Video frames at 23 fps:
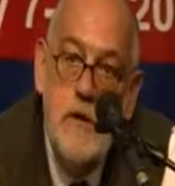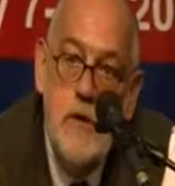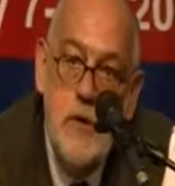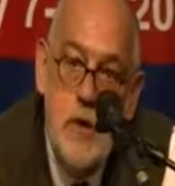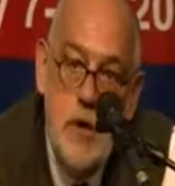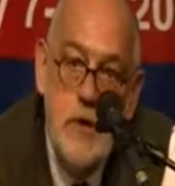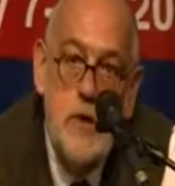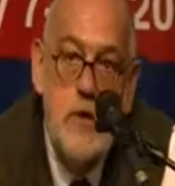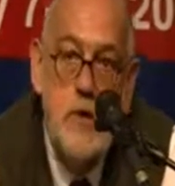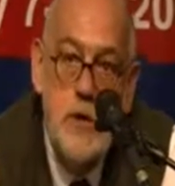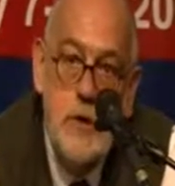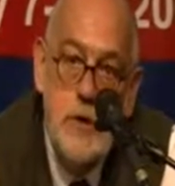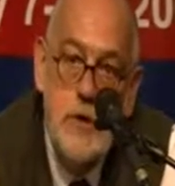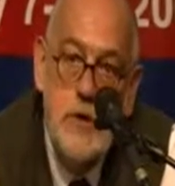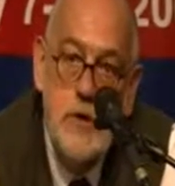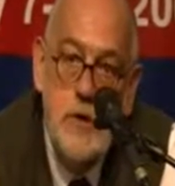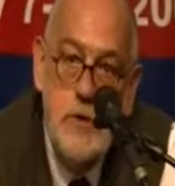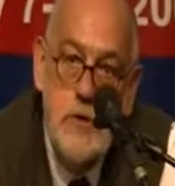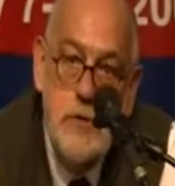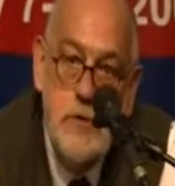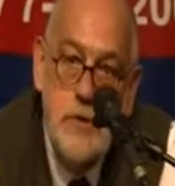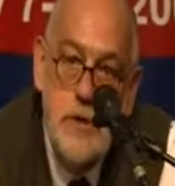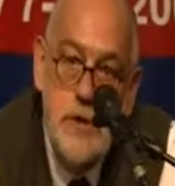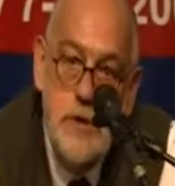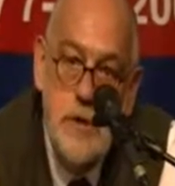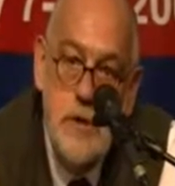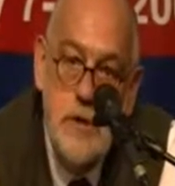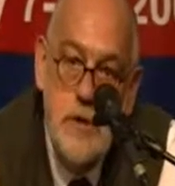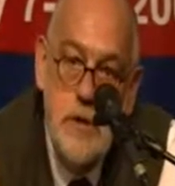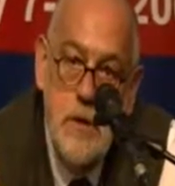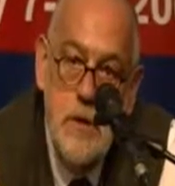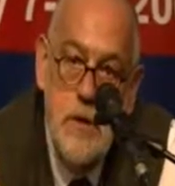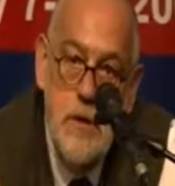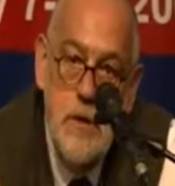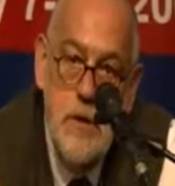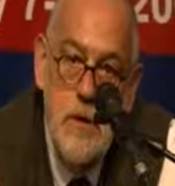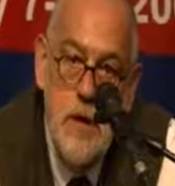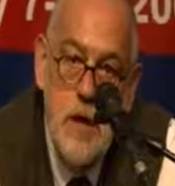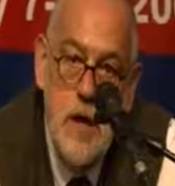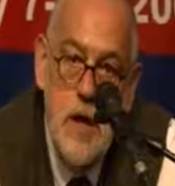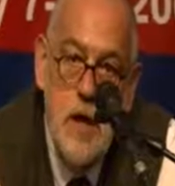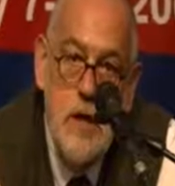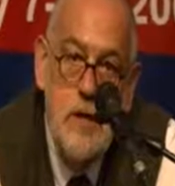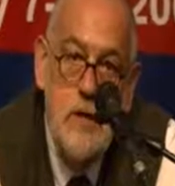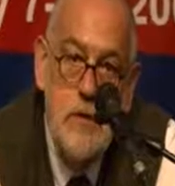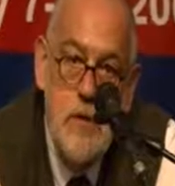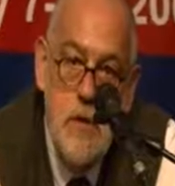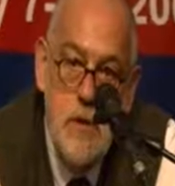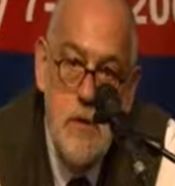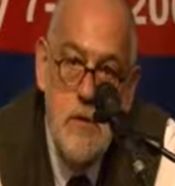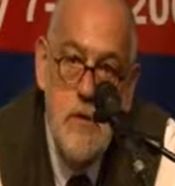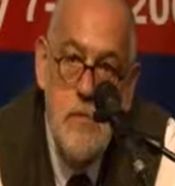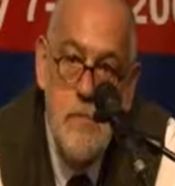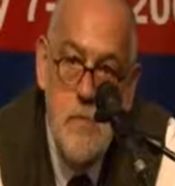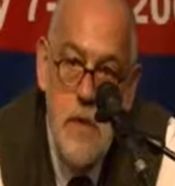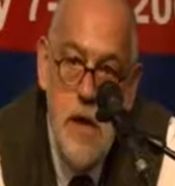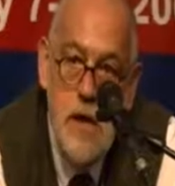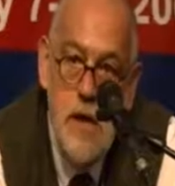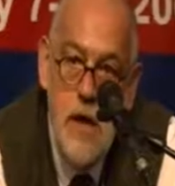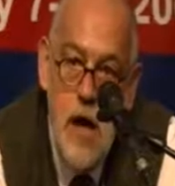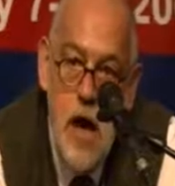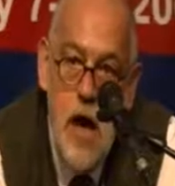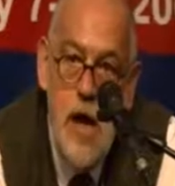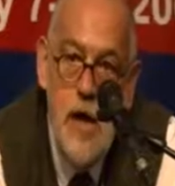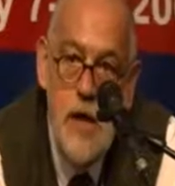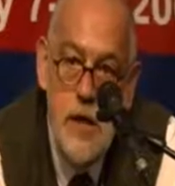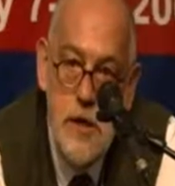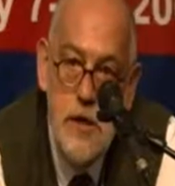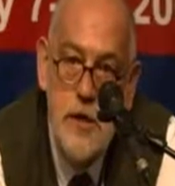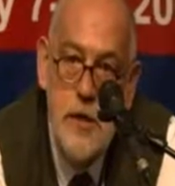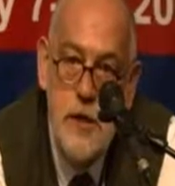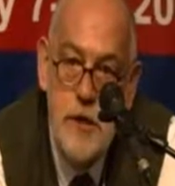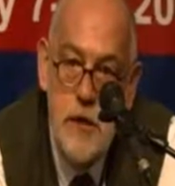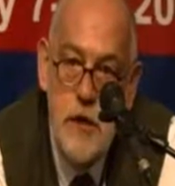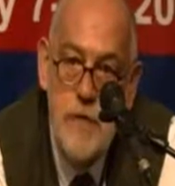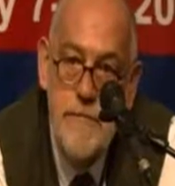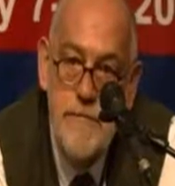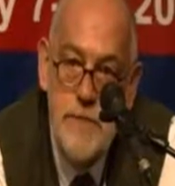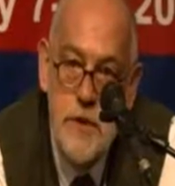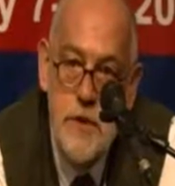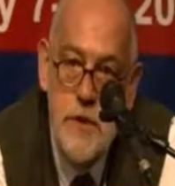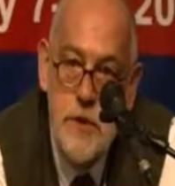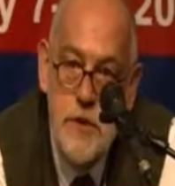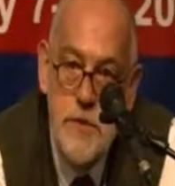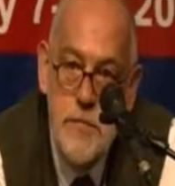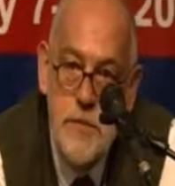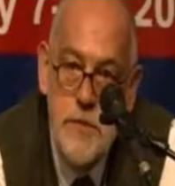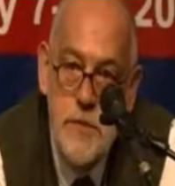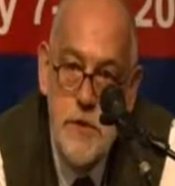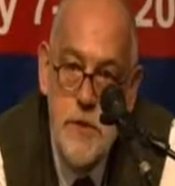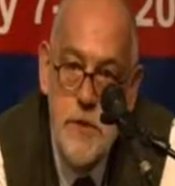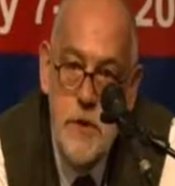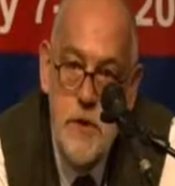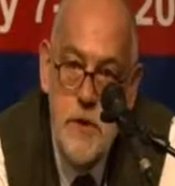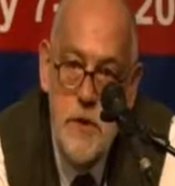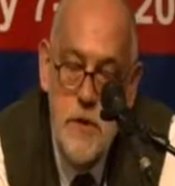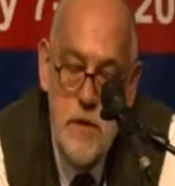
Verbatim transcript: not only Jews, and don't make a hierarchy of victims.